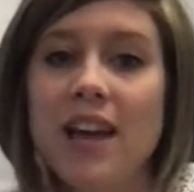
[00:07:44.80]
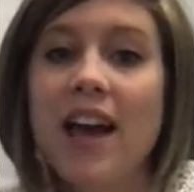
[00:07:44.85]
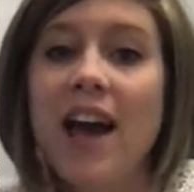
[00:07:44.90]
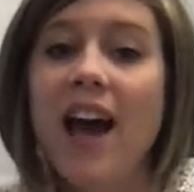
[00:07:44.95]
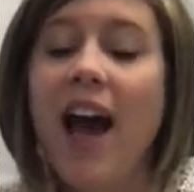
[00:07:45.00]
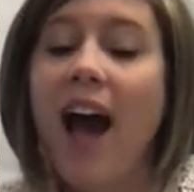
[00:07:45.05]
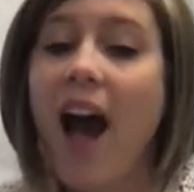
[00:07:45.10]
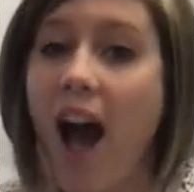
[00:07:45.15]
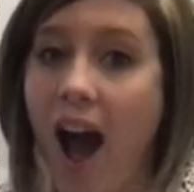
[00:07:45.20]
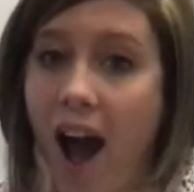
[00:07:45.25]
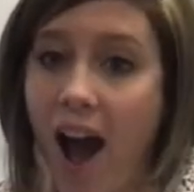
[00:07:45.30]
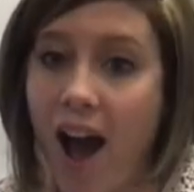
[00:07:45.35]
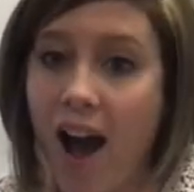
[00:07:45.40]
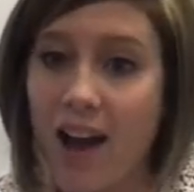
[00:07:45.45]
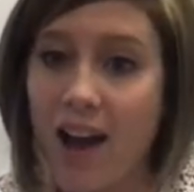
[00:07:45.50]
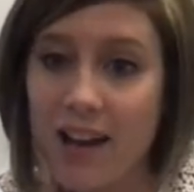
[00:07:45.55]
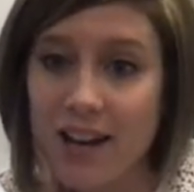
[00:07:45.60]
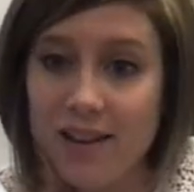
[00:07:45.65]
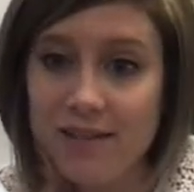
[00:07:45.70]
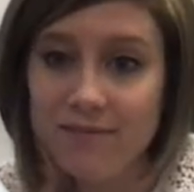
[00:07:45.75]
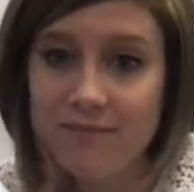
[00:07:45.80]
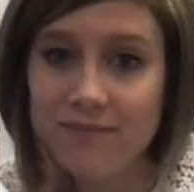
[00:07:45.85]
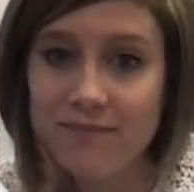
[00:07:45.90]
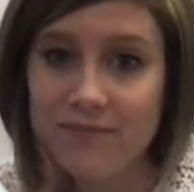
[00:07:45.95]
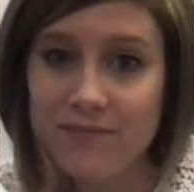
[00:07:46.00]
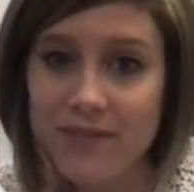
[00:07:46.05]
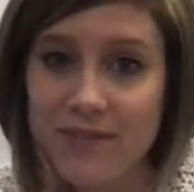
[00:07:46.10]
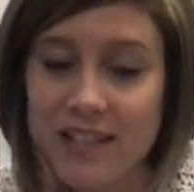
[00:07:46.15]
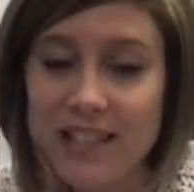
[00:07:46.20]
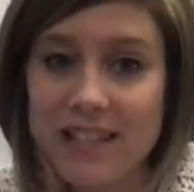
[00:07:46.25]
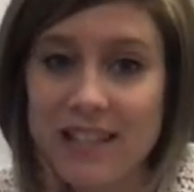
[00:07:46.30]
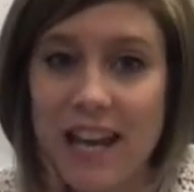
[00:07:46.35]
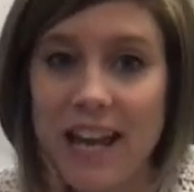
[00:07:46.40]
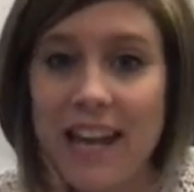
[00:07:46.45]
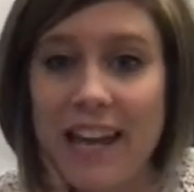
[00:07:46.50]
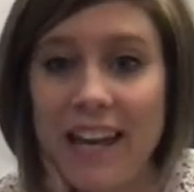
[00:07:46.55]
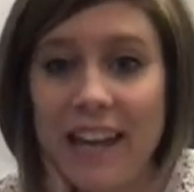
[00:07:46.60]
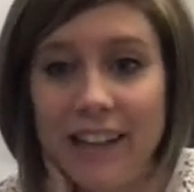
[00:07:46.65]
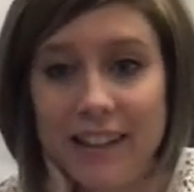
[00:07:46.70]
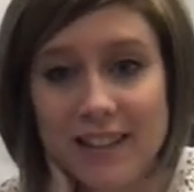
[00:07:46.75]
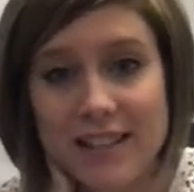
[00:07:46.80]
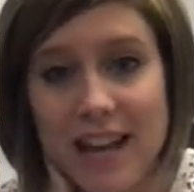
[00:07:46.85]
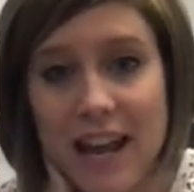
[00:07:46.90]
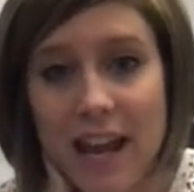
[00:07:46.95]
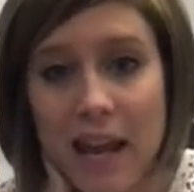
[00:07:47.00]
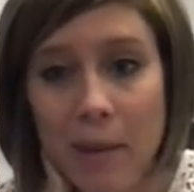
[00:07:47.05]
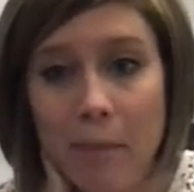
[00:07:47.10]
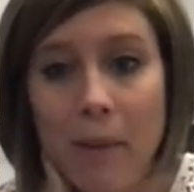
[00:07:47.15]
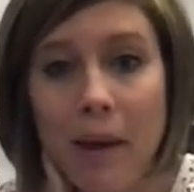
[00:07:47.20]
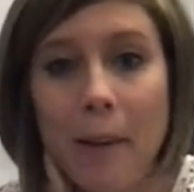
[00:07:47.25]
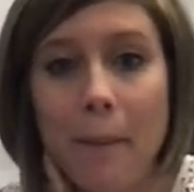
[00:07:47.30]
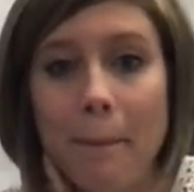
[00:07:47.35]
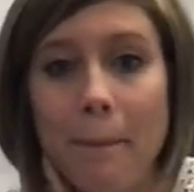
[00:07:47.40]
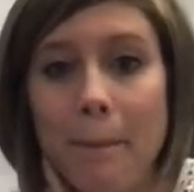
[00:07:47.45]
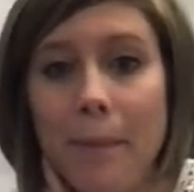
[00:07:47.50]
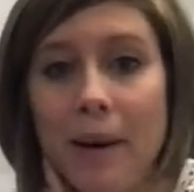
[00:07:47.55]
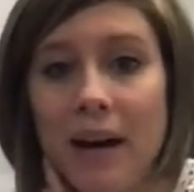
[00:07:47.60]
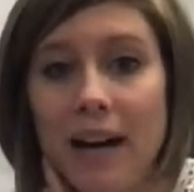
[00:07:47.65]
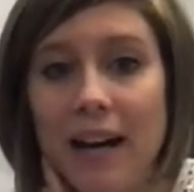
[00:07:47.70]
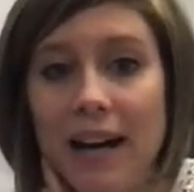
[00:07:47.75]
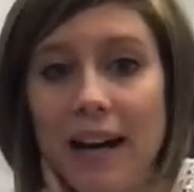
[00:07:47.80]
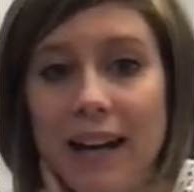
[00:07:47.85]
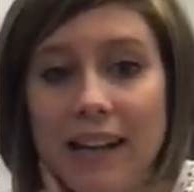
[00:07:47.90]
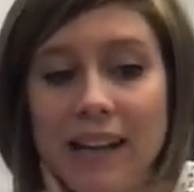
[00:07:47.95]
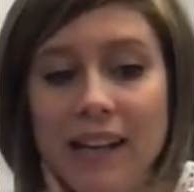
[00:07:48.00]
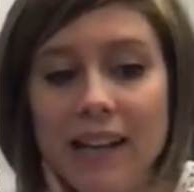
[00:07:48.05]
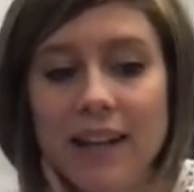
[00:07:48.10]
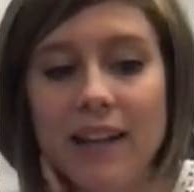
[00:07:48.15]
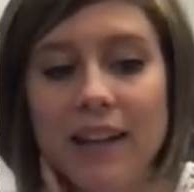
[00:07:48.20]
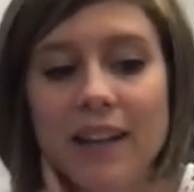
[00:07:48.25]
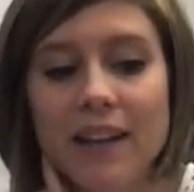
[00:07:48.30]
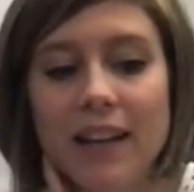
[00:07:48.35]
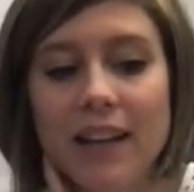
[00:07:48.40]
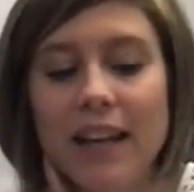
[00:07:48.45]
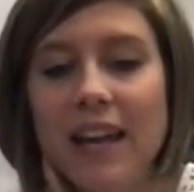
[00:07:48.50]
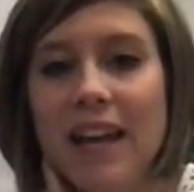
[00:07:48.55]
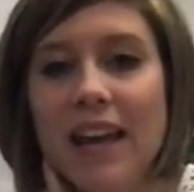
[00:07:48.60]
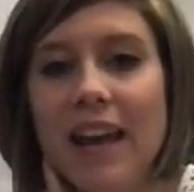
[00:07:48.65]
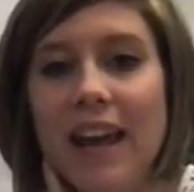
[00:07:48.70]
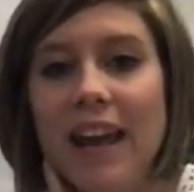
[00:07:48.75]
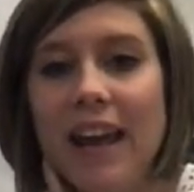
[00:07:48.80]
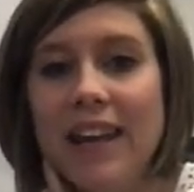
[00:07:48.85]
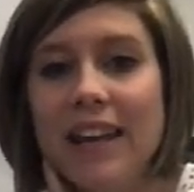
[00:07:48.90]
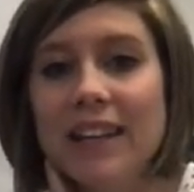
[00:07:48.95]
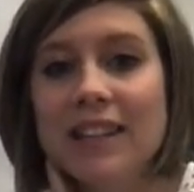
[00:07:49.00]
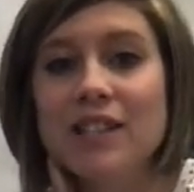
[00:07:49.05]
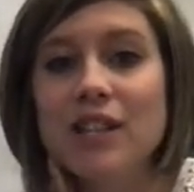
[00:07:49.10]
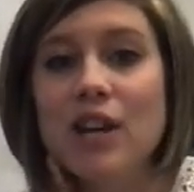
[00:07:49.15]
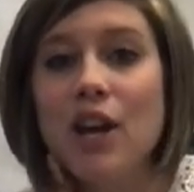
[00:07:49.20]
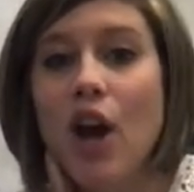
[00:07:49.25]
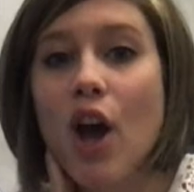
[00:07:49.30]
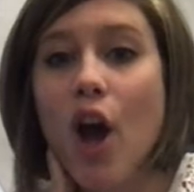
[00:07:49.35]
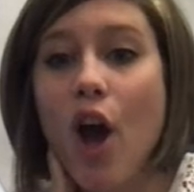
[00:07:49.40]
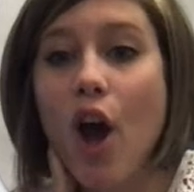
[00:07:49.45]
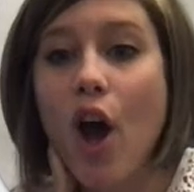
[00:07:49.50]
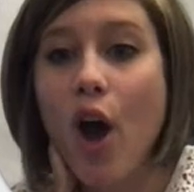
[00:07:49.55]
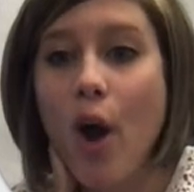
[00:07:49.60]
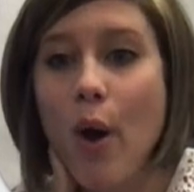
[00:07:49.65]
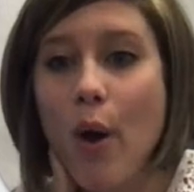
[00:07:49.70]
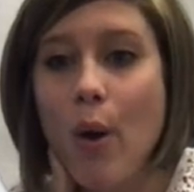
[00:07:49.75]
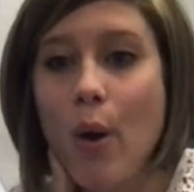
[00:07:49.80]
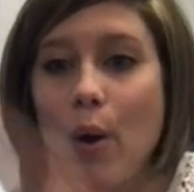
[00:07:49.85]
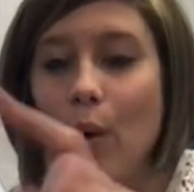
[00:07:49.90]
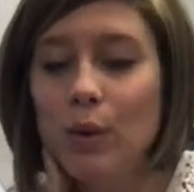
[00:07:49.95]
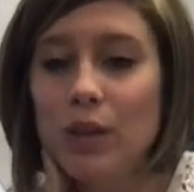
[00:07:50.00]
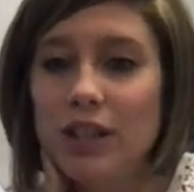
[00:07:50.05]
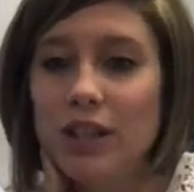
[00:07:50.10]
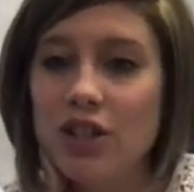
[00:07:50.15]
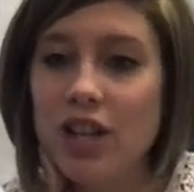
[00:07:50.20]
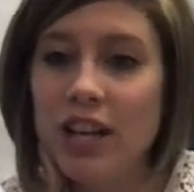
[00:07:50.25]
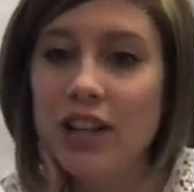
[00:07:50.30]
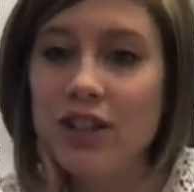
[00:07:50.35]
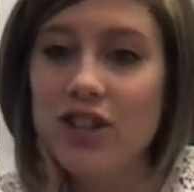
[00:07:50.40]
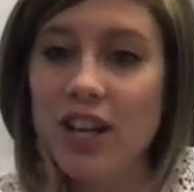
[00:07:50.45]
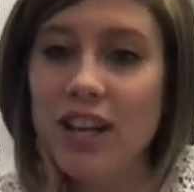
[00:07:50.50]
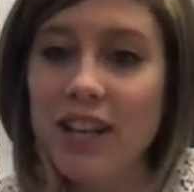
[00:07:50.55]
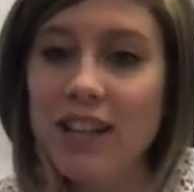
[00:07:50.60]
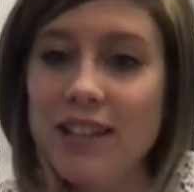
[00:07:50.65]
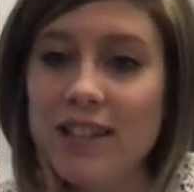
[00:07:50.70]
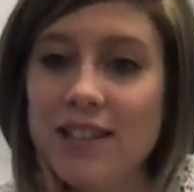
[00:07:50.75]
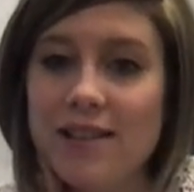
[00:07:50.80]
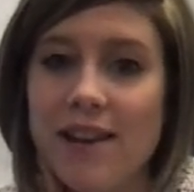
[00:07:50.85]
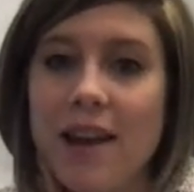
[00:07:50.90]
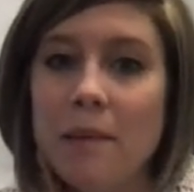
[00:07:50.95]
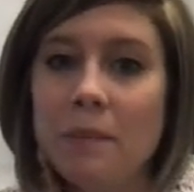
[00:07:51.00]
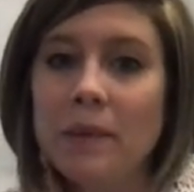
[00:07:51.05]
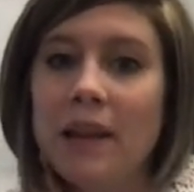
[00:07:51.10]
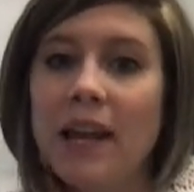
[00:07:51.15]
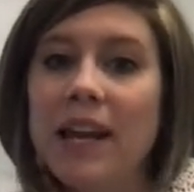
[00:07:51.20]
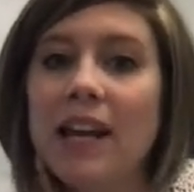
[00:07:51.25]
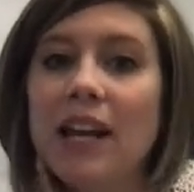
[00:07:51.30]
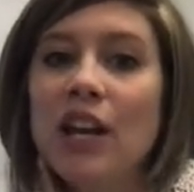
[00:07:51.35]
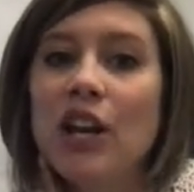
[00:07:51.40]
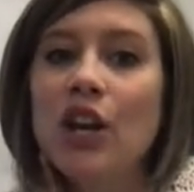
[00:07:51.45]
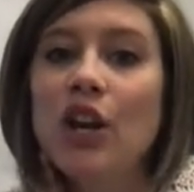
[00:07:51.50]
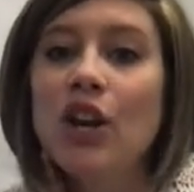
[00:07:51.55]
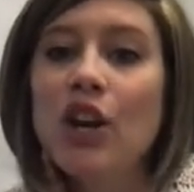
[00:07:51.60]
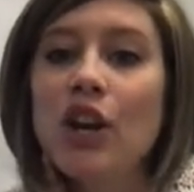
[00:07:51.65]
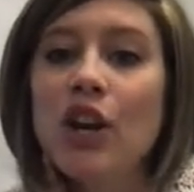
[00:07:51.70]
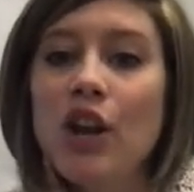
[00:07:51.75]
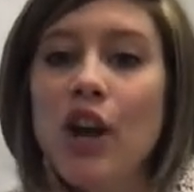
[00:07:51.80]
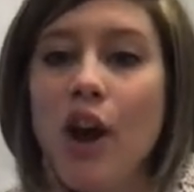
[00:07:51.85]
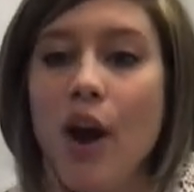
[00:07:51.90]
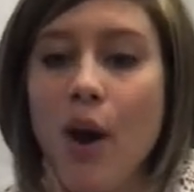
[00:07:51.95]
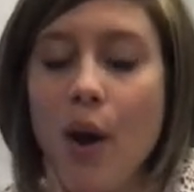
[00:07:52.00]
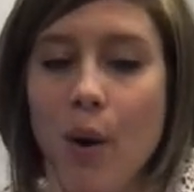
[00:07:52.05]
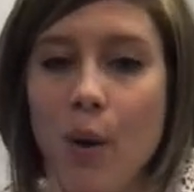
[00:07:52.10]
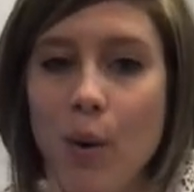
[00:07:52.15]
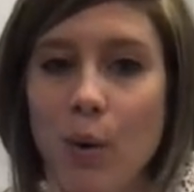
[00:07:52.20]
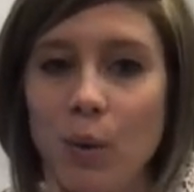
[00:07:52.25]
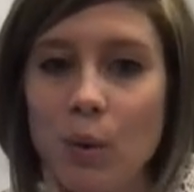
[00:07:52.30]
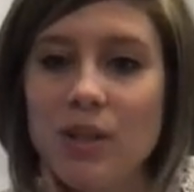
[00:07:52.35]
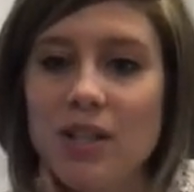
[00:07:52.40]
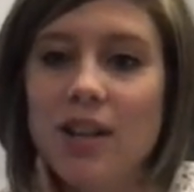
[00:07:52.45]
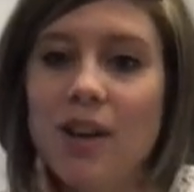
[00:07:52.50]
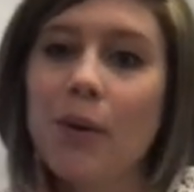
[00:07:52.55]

I to say its name, bike, and O to change its name, like note.